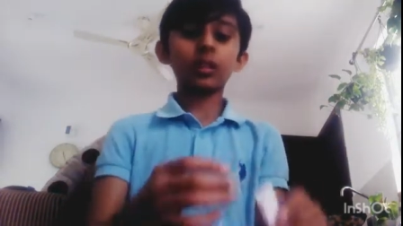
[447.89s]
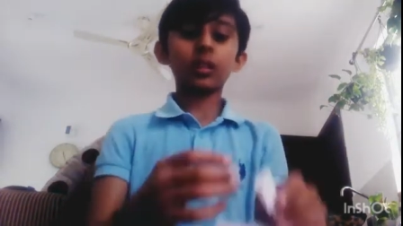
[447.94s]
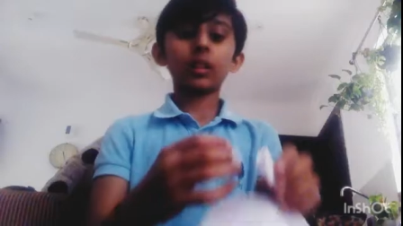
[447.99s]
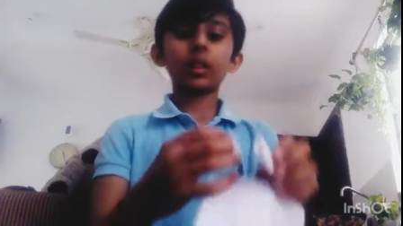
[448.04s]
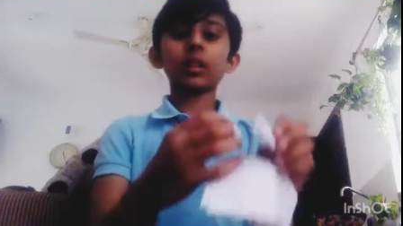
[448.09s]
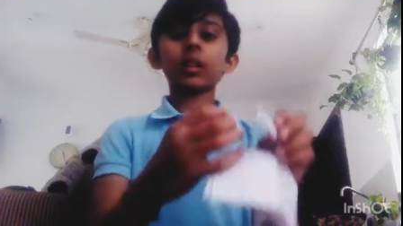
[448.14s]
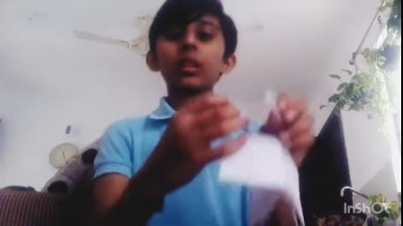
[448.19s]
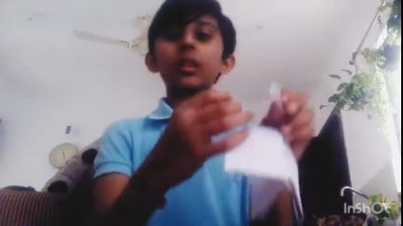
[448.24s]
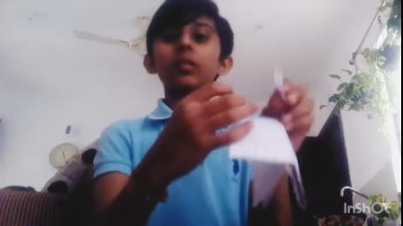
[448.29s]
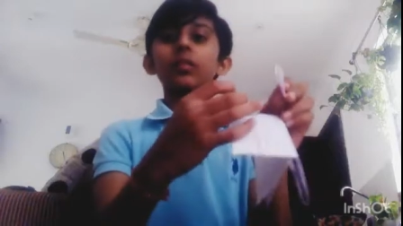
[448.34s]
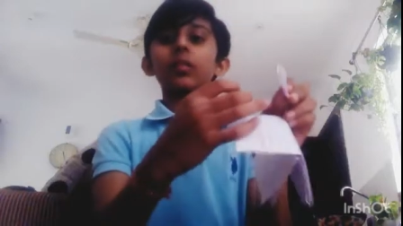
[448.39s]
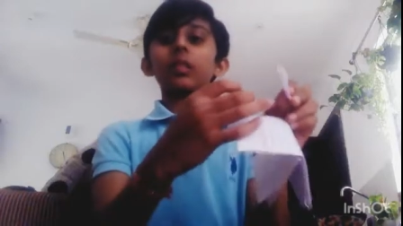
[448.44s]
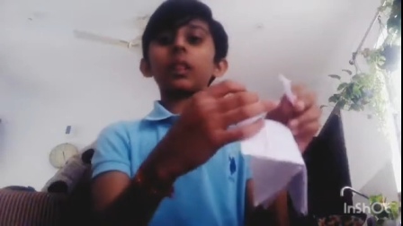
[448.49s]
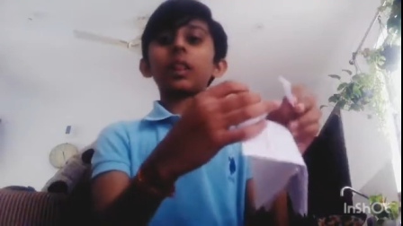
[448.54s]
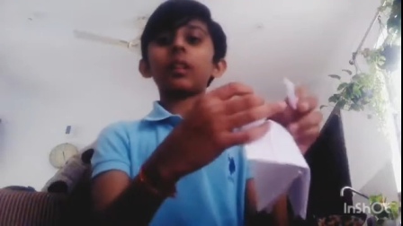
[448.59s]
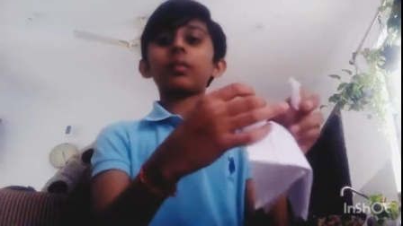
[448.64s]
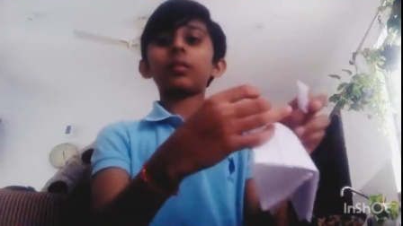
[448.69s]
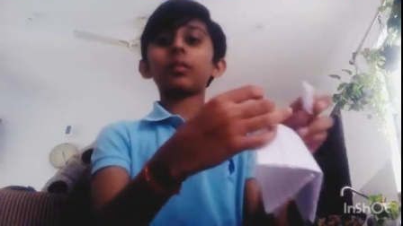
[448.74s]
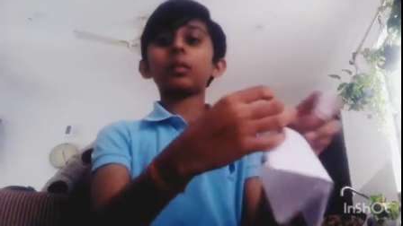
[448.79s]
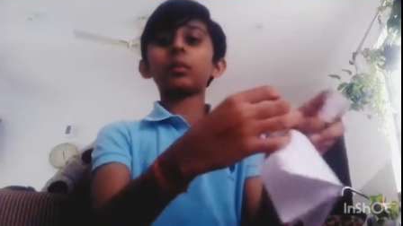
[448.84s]
and then we'll
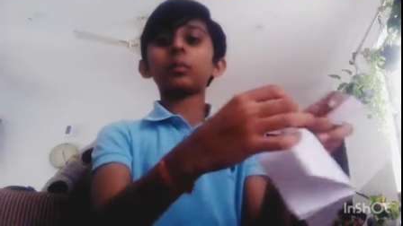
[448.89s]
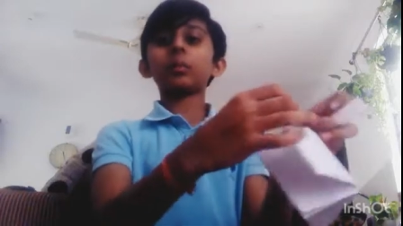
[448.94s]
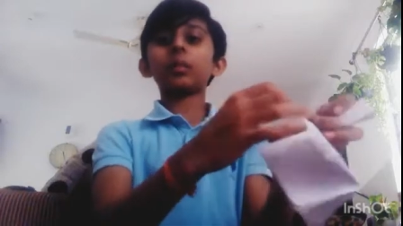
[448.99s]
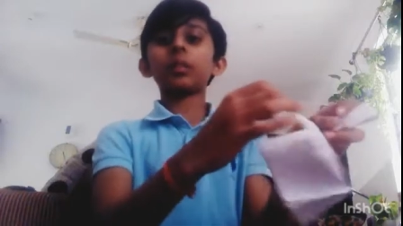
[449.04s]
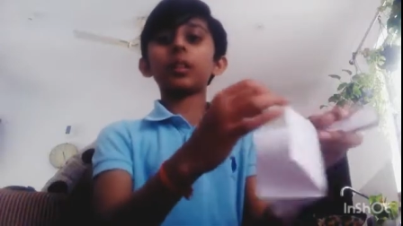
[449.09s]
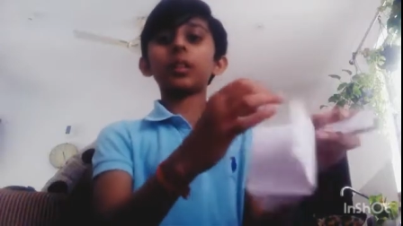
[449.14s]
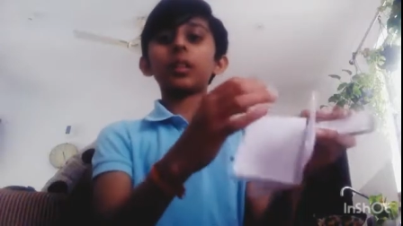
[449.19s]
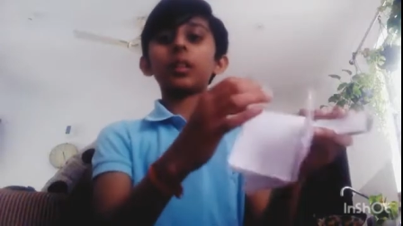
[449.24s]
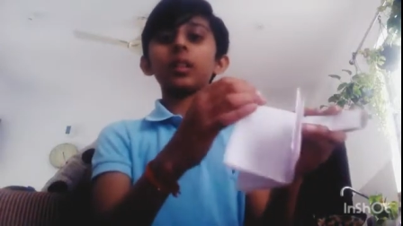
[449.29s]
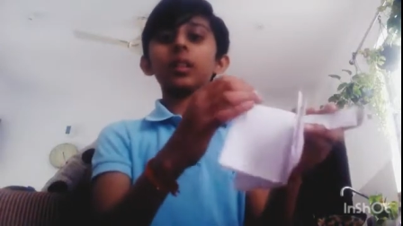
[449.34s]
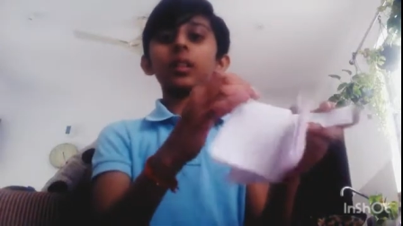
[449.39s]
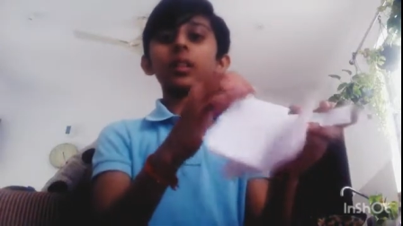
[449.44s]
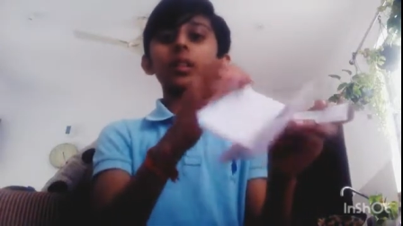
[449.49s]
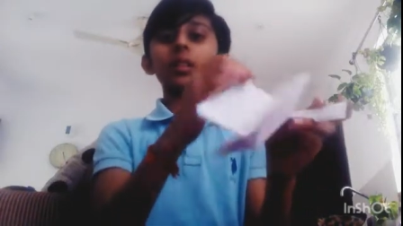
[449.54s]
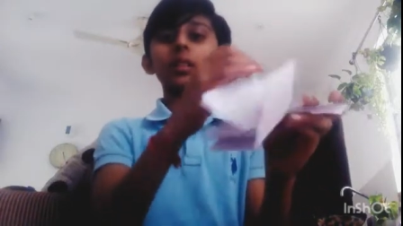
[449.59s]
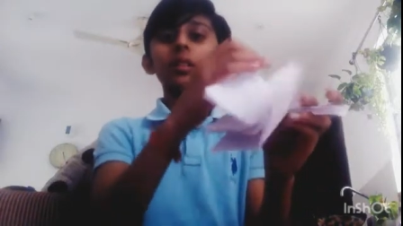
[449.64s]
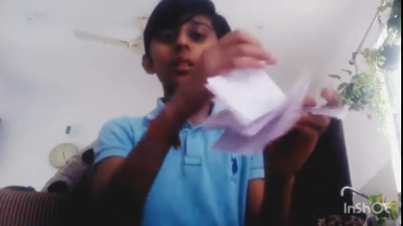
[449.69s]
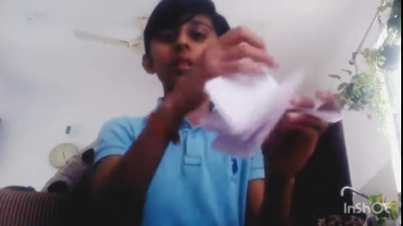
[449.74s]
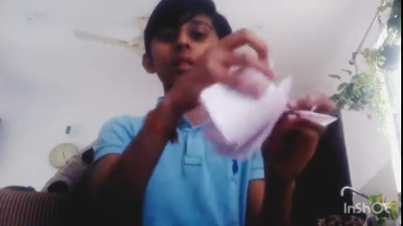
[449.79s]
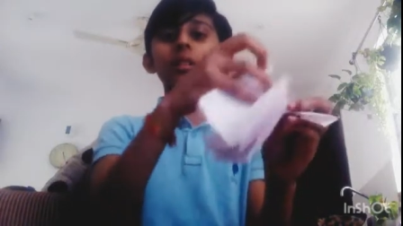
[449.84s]
have to put it
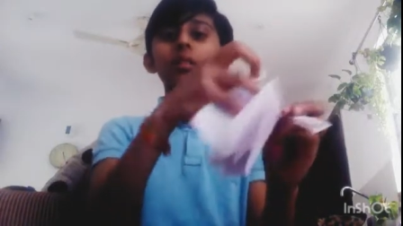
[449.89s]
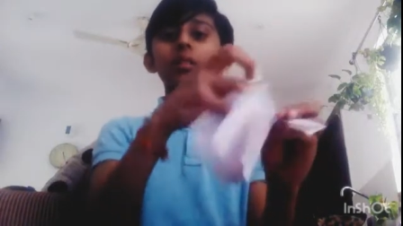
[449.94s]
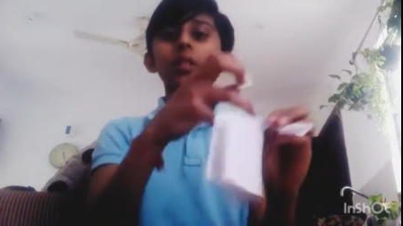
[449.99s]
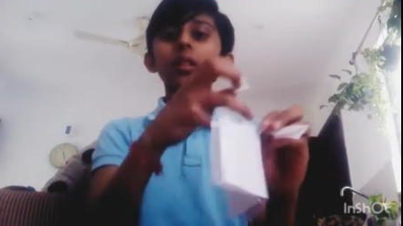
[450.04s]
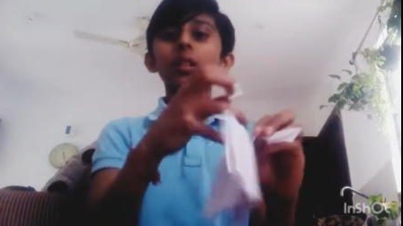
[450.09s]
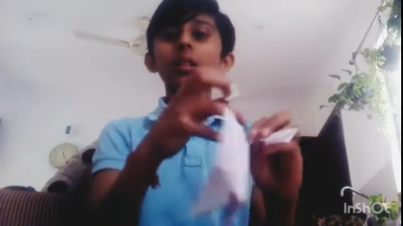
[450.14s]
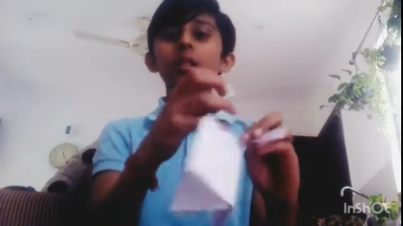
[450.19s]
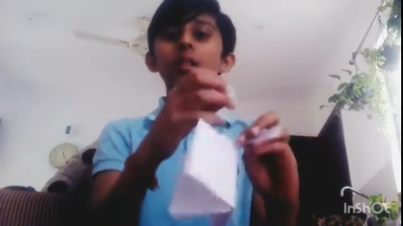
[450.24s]
in this part,